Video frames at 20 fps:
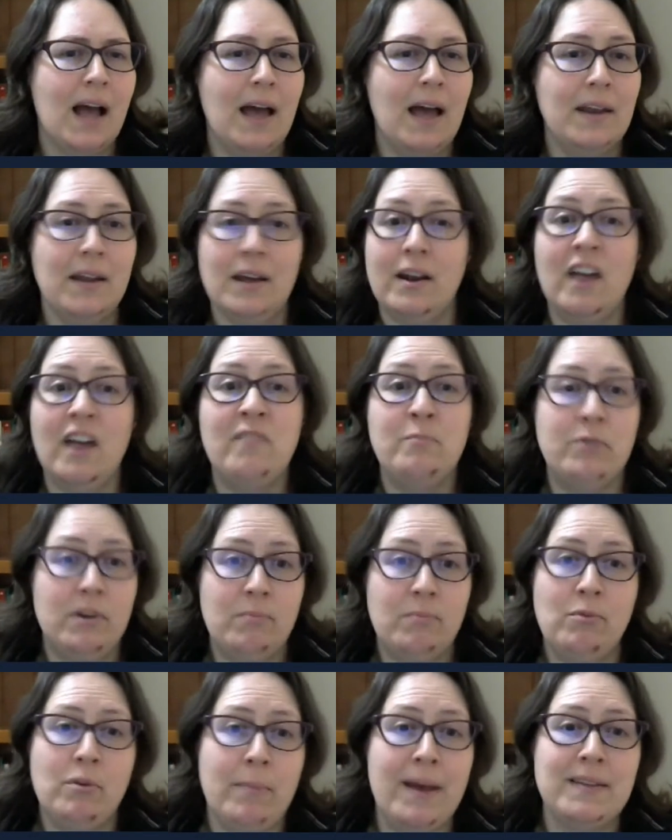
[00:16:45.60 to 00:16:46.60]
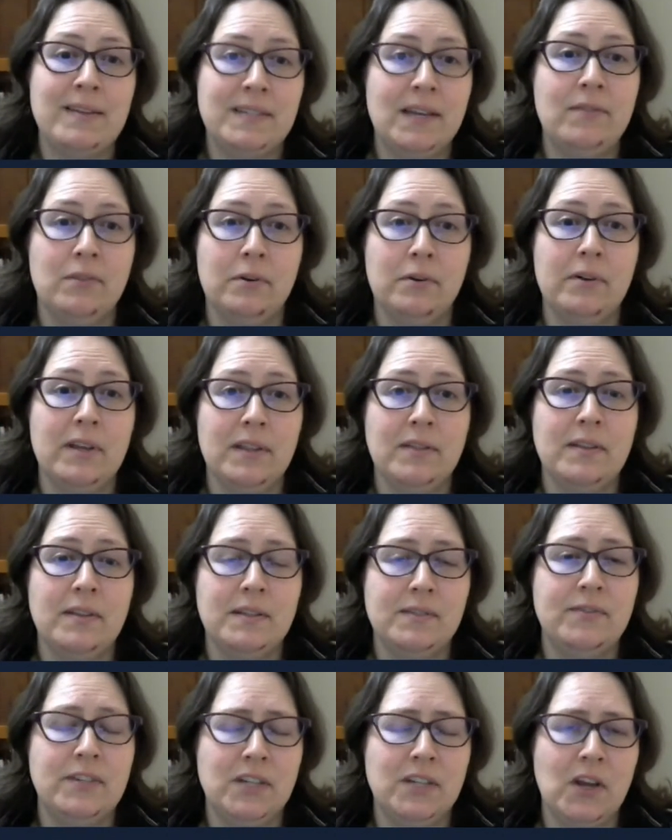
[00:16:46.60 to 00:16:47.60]
And I've probably brought about several in
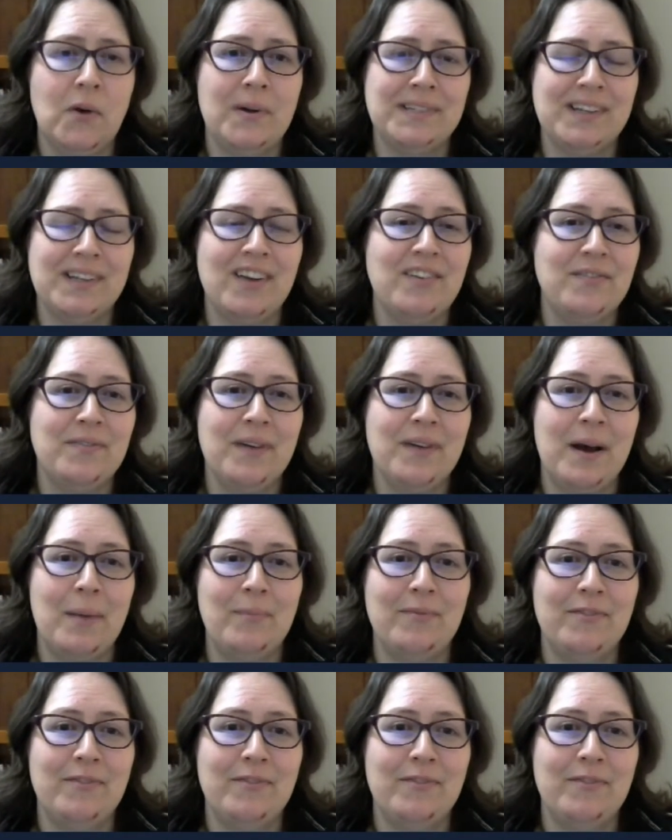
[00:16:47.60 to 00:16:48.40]
this video as I've